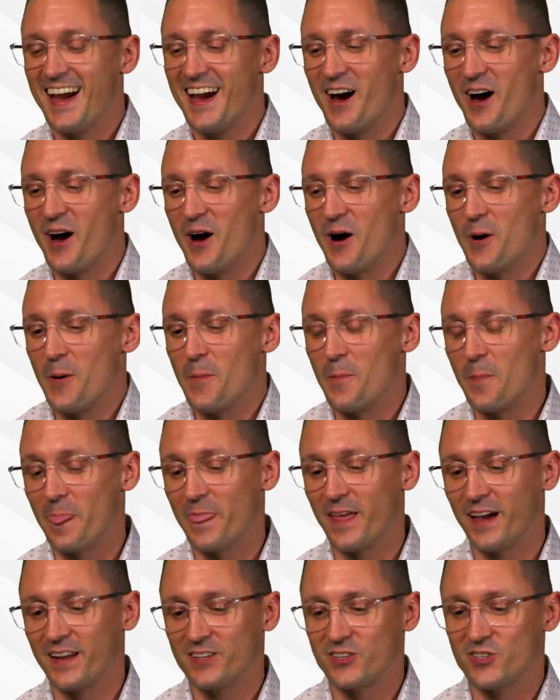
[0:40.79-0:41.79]

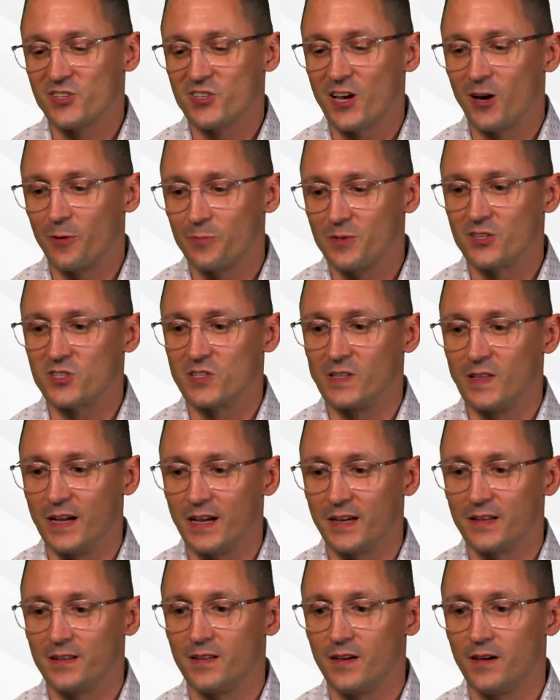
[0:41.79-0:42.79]
That has helped us a
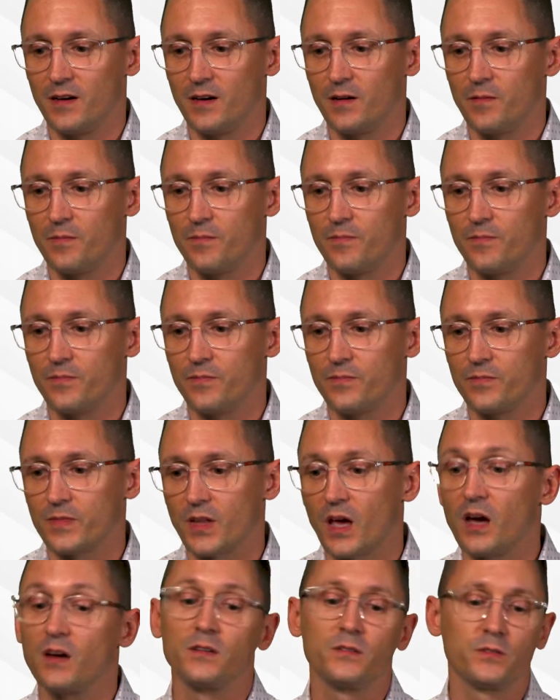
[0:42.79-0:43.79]
lot.
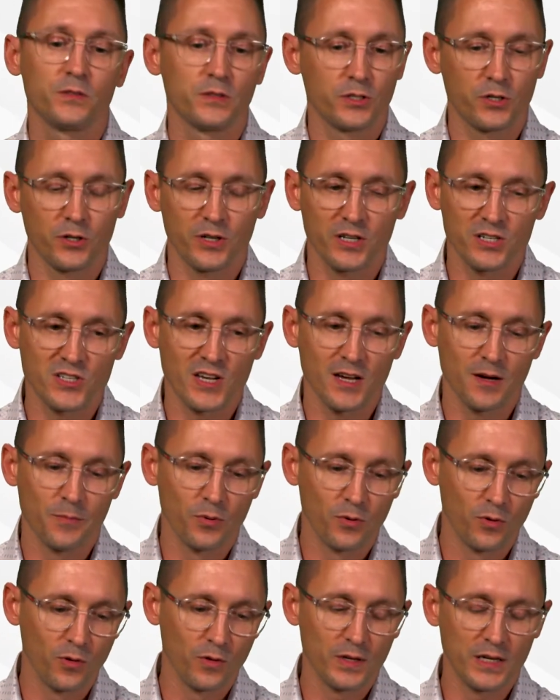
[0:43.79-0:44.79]
A good
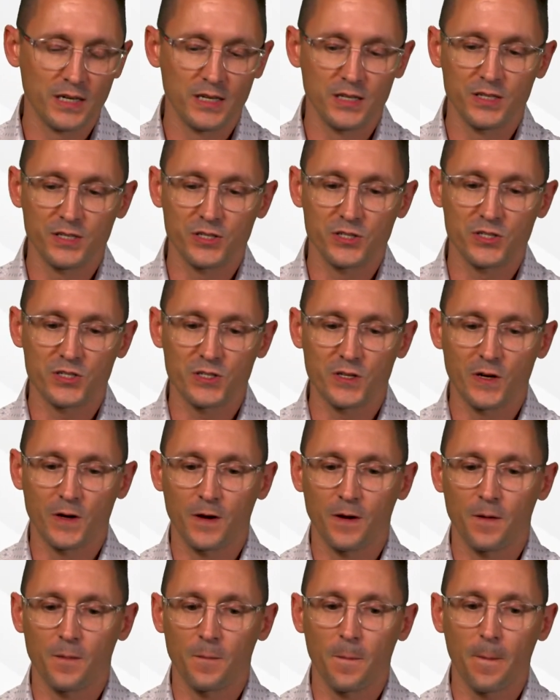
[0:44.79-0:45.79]
example is
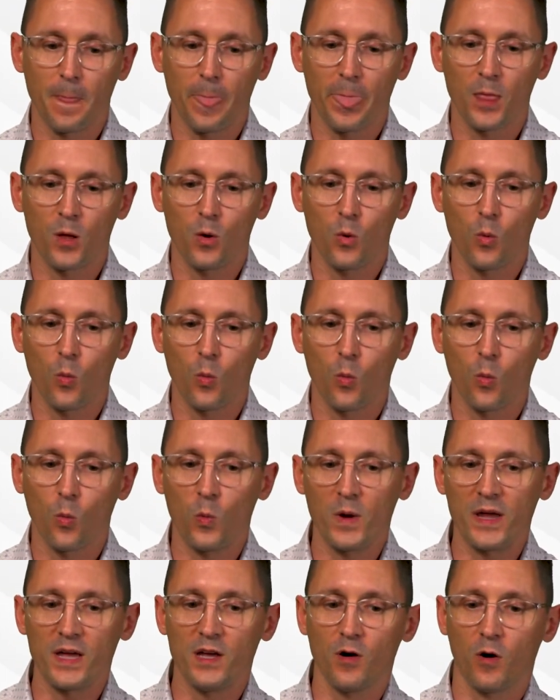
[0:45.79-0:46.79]

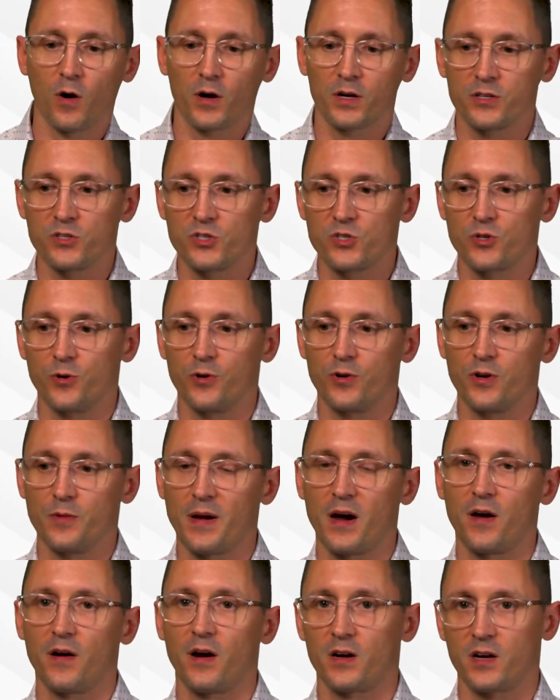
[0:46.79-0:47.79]
we are concerned
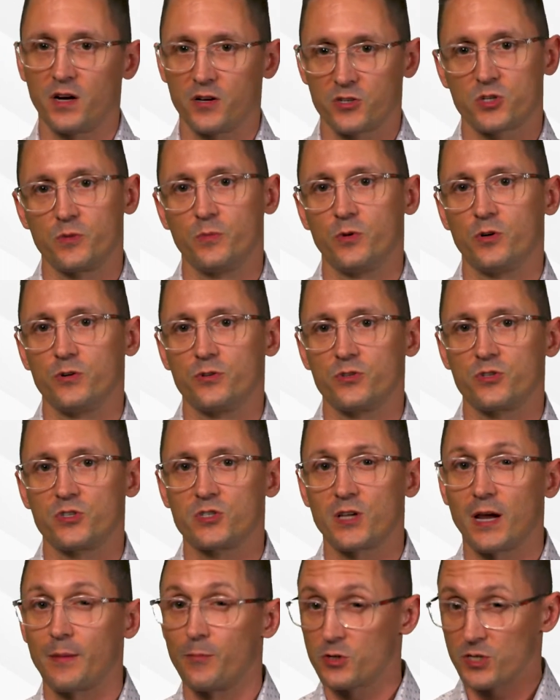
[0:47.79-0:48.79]
about our customers'
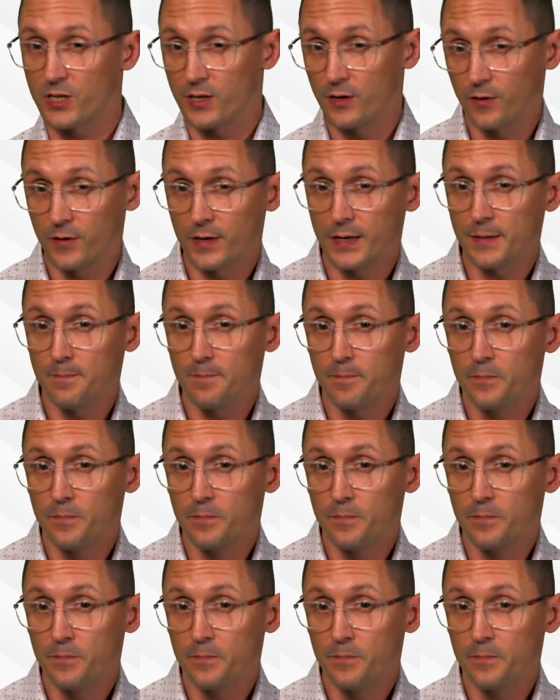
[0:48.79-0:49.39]
cybersecurity,